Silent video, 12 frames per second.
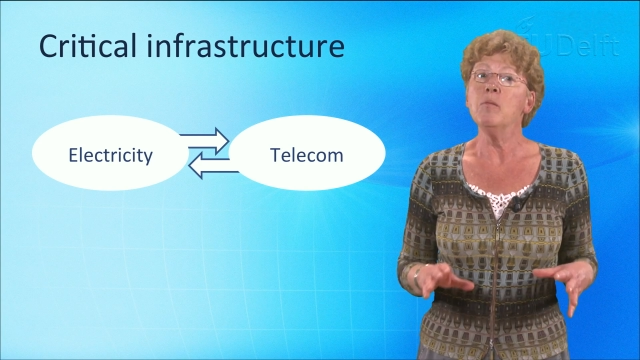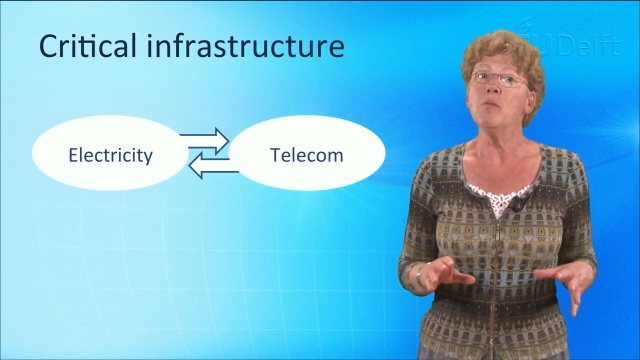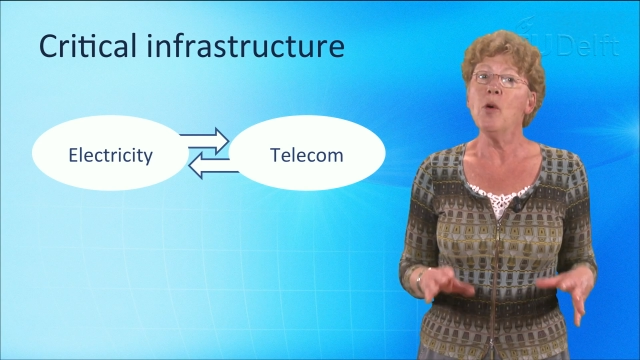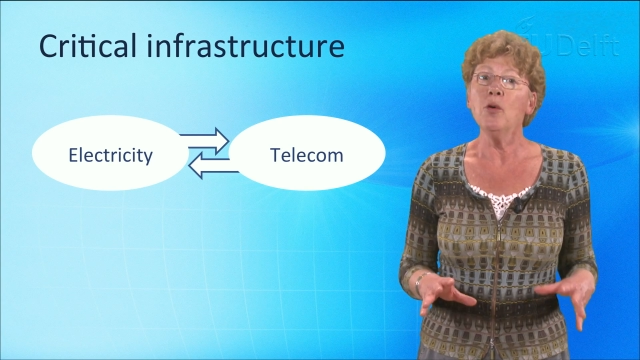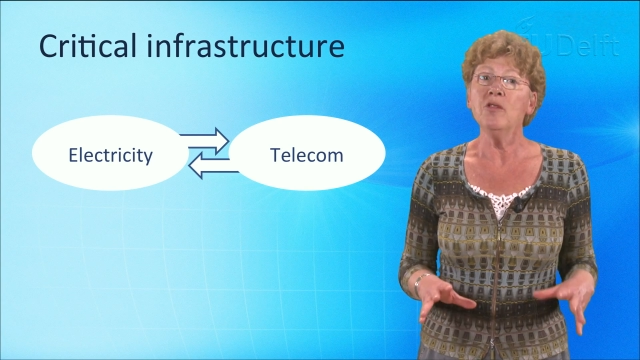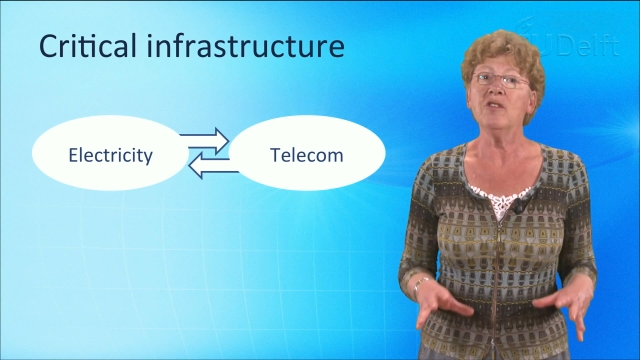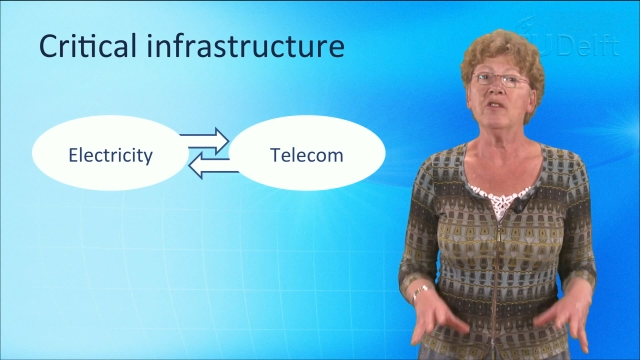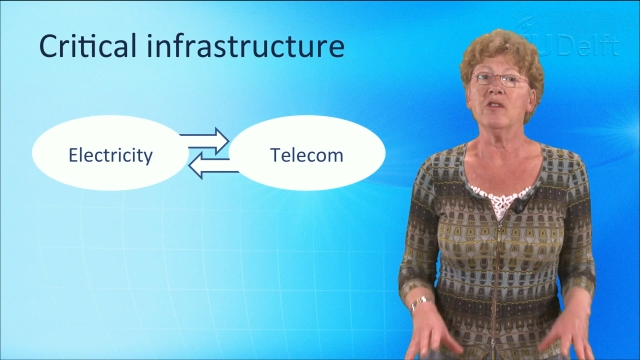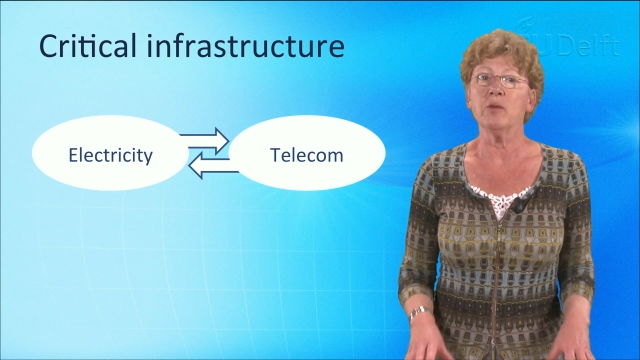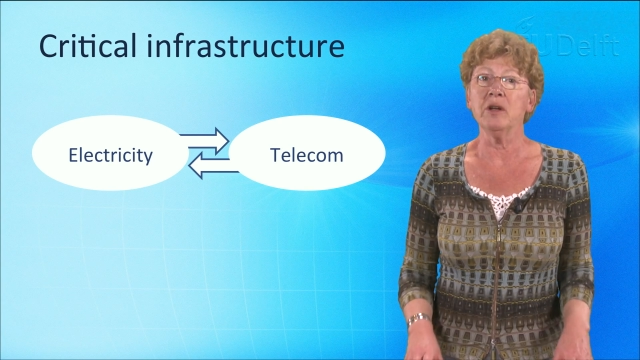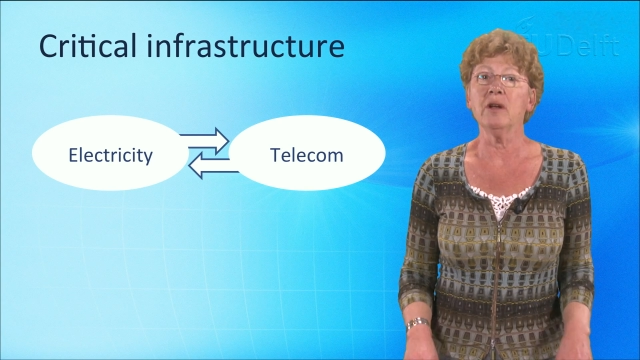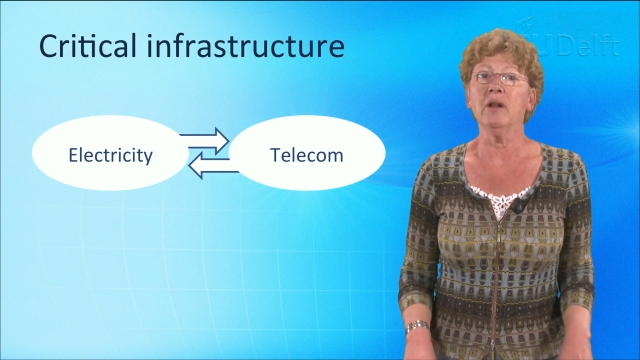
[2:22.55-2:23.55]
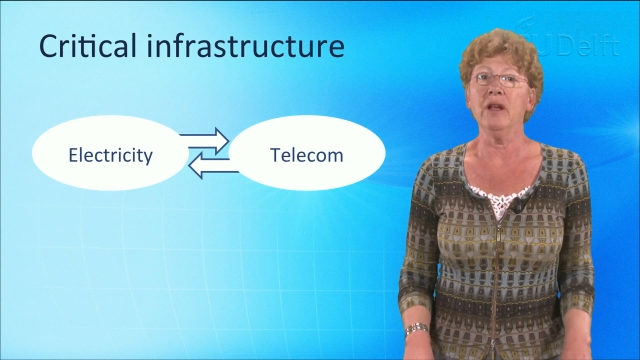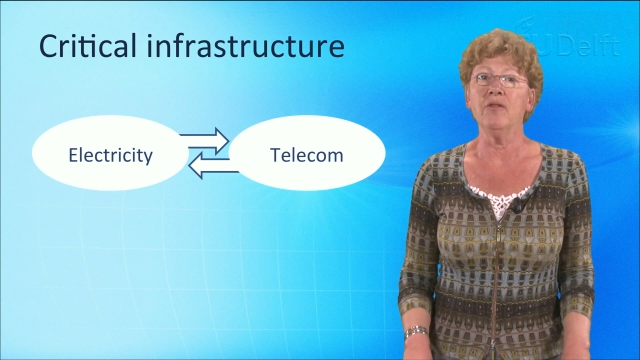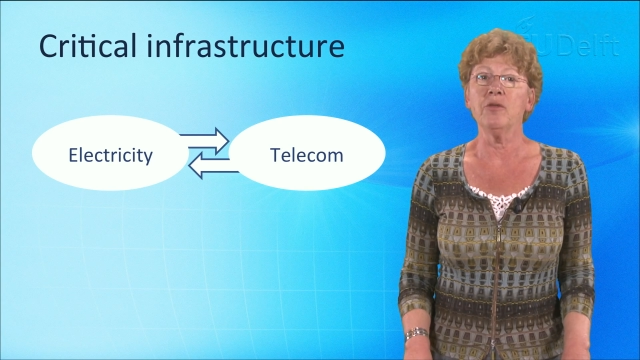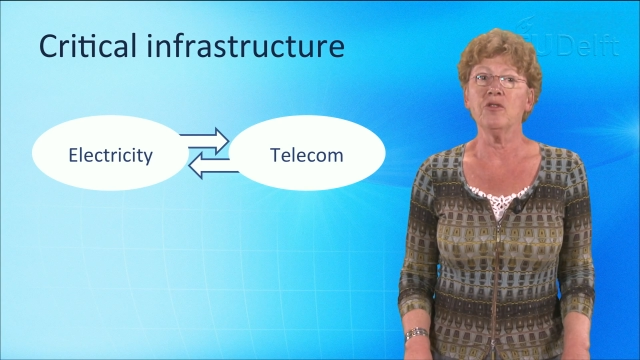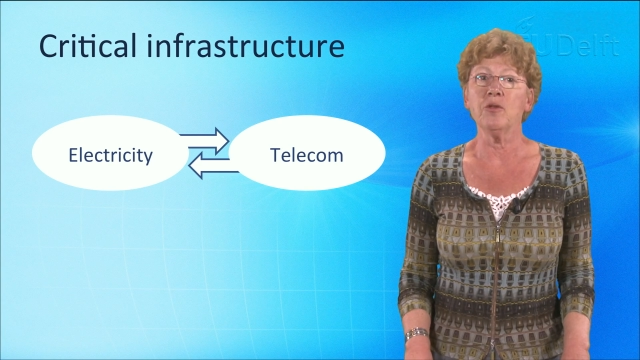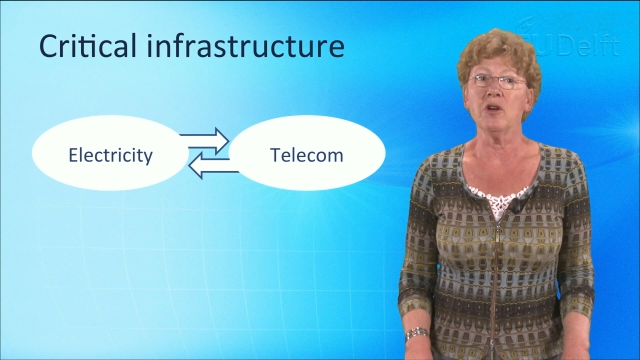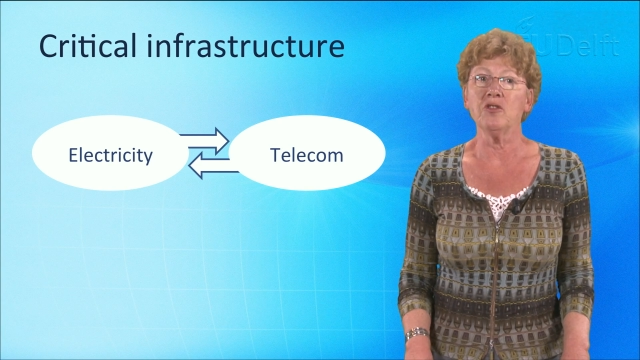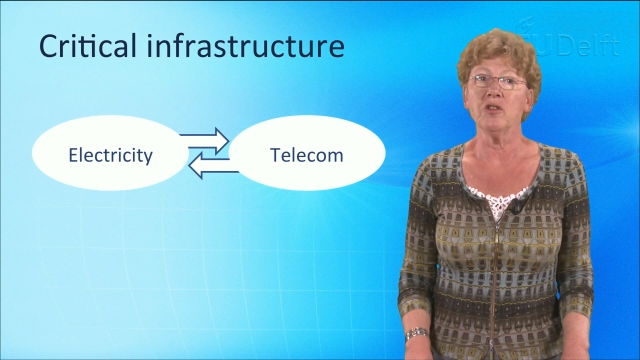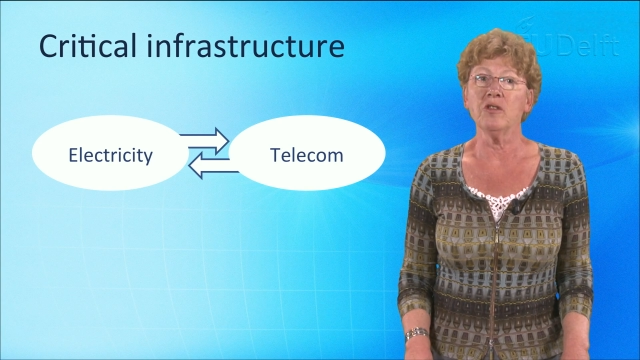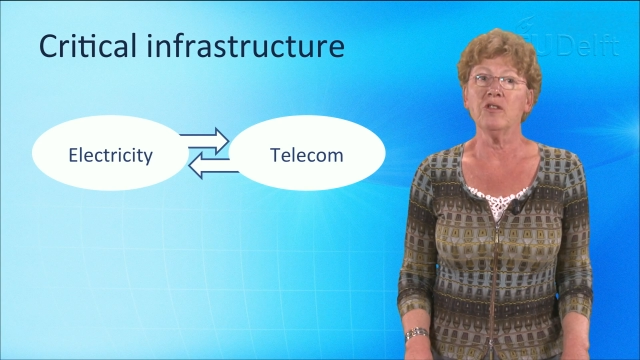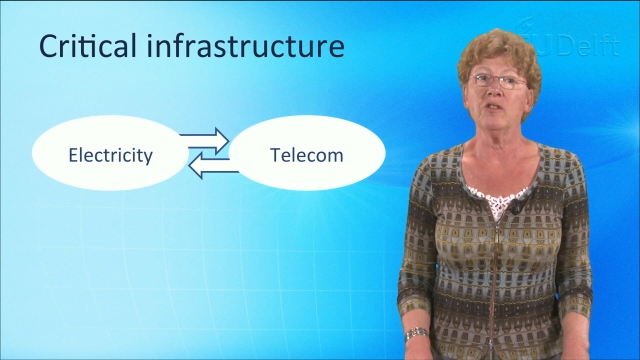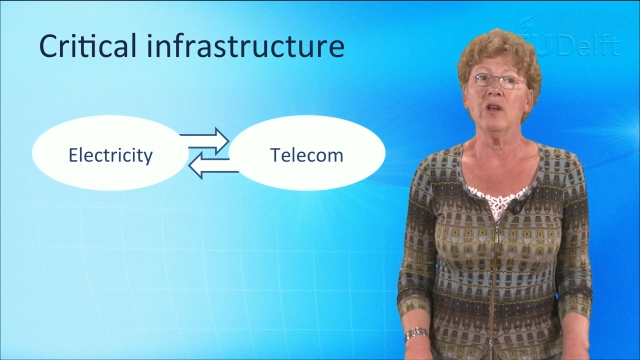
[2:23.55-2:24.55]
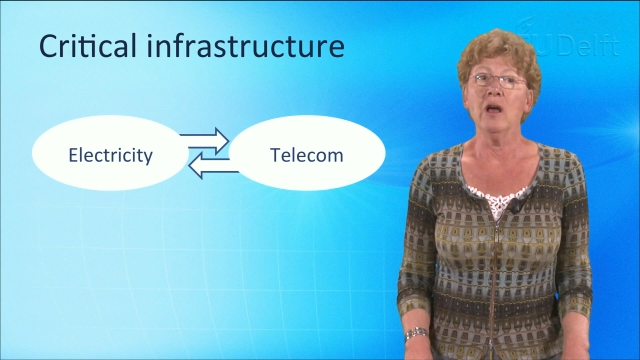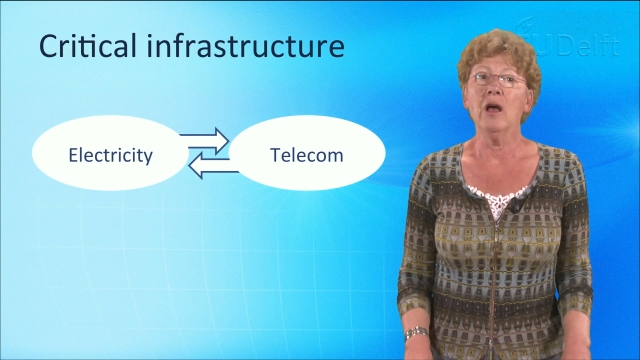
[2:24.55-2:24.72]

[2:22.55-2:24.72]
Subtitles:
most critical infrastructures,